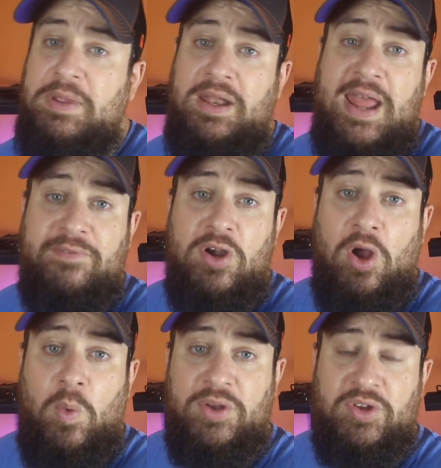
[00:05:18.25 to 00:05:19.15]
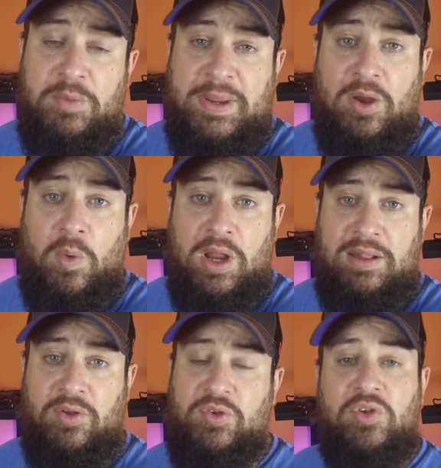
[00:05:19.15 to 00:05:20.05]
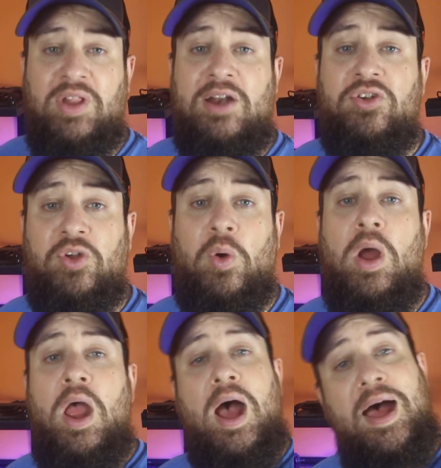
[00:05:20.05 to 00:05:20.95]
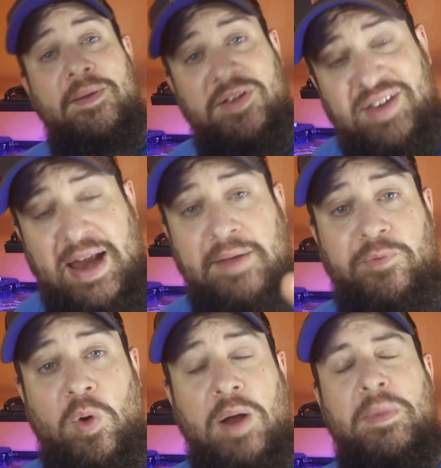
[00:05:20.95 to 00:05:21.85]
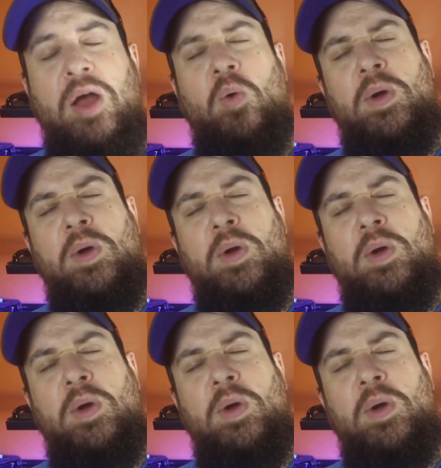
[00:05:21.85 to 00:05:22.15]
You never know what's going to be going on in those newsletters, so sign up for them.